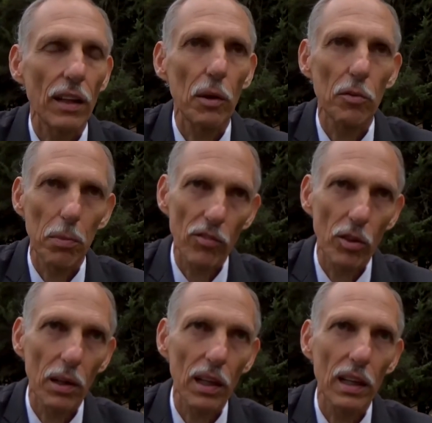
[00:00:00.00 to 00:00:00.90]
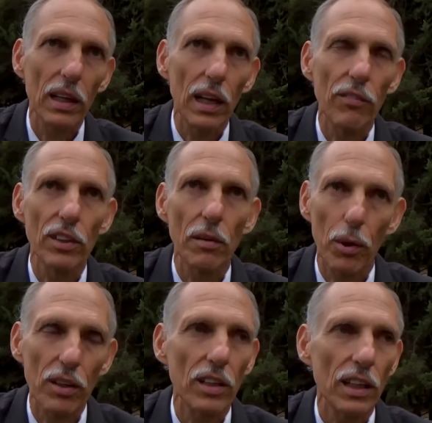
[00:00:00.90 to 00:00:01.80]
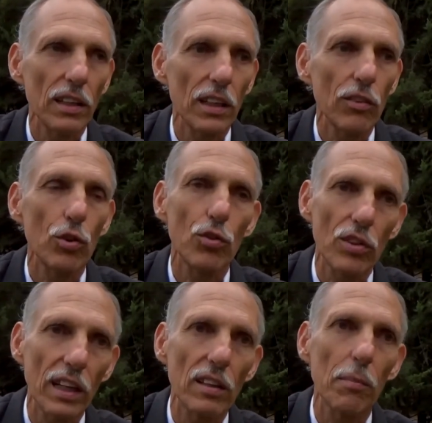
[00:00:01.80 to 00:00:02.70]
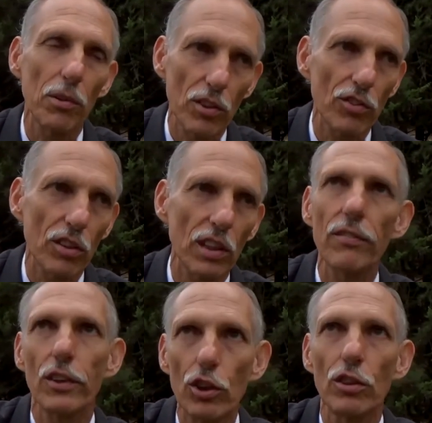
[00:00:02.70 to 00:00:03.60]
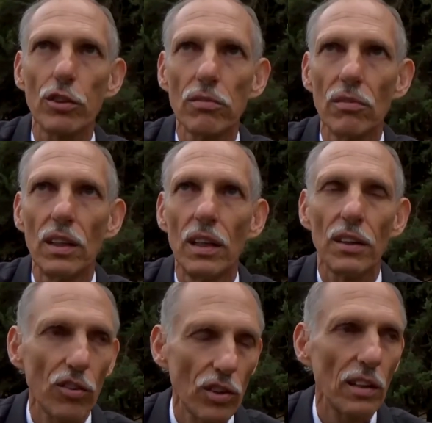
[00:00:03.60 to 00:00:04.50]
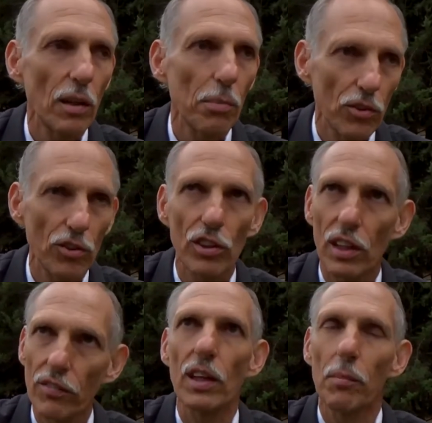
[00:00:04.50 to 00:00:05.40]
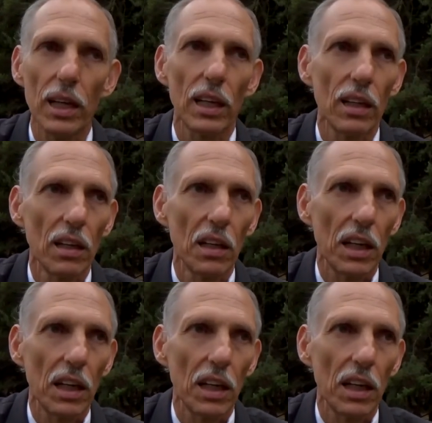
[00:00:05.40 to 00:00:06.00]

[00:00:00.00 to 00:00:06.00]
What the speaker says: The responsibility of a president is to state the position of the church, to state the position of the committee.